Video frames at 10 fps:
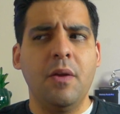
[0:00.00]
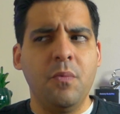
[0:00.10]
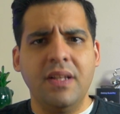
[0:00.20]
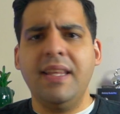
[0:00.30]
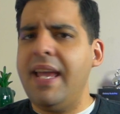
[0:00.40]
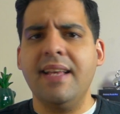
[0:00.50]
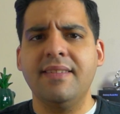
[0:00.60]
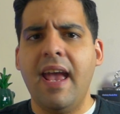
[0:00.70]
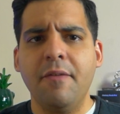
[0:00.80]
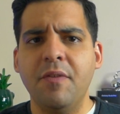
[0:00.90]
It really has
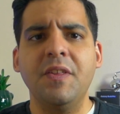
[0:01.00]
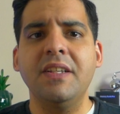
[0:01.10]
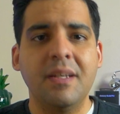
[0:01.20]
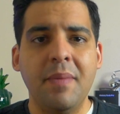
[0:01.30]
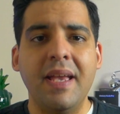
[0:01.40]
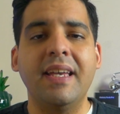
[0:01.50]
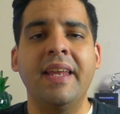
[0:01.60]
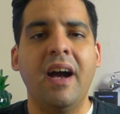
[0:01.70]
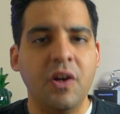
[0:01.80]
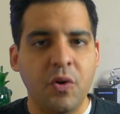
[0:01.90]
everything to make
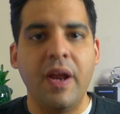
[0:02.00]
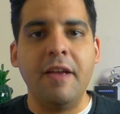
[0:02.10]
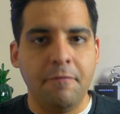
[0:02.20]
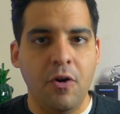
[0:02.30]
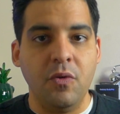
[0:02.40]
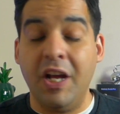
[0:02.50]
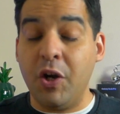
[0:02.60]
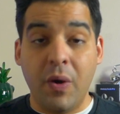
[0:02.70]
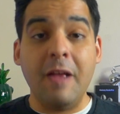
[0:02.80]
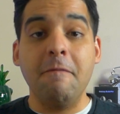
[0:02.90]
it a great phone, a
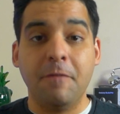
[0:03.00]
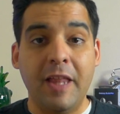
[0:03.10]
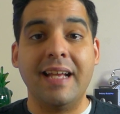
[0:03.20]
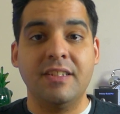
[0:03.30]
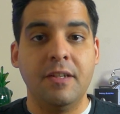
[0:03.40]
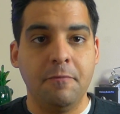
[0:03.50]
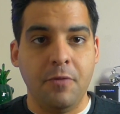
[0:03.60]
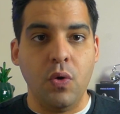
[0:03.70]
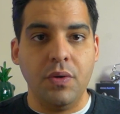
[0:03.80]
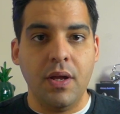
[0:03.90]
great flagship
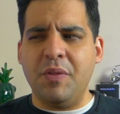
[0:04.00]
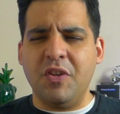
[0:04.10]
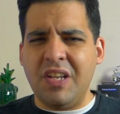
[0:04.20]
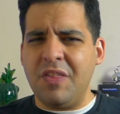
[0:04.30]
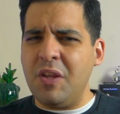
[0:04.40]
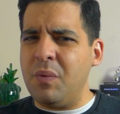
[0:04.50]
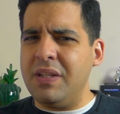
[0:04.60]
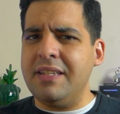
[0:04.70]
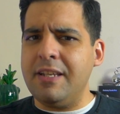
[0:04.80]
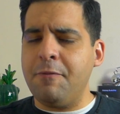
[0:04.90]
phone. But there's nothing
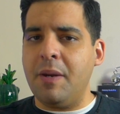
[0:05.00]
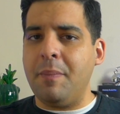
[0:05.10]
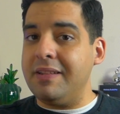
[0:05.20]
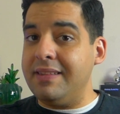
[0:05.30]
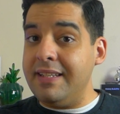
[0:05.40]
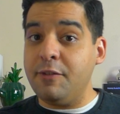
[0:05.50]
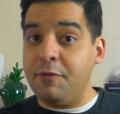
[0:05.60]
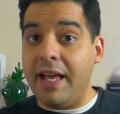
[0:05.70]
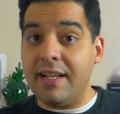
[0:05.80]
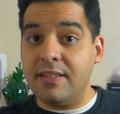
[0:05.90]
really different about this
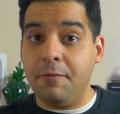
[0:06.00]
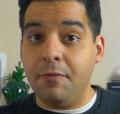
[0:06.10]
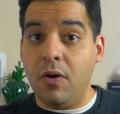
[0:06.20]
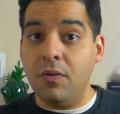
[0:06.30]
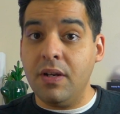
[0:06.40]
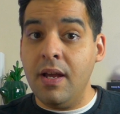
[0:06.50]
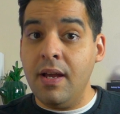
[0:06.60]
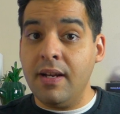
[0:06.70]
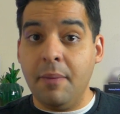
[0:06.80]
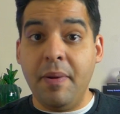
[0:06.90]
flagship phone
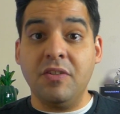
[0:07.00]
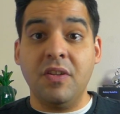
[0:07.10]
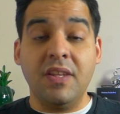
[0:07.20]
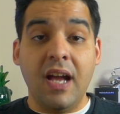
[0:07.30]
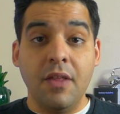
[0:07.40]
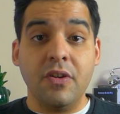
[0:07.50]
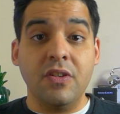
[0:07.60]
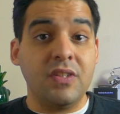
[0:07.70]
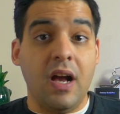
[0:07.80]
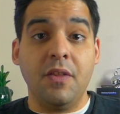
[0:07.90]
compared to the
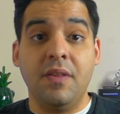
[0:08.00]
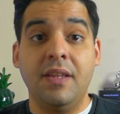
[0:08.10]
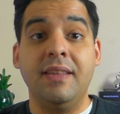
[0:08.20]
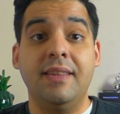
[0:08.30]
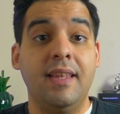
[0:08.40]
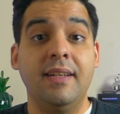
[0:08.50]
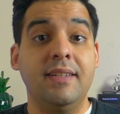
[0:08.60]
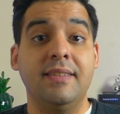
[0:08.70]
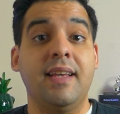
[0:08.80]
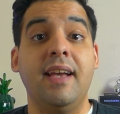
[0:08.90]
others other than the
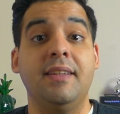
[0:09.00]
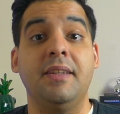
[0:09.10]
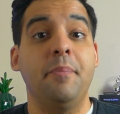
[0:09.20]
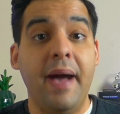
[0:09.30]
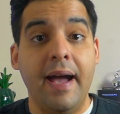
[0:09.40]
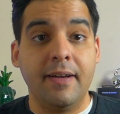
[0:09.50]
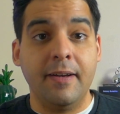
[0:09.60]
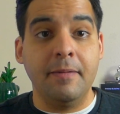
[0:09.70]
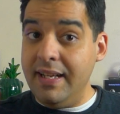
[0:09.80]
design on the back.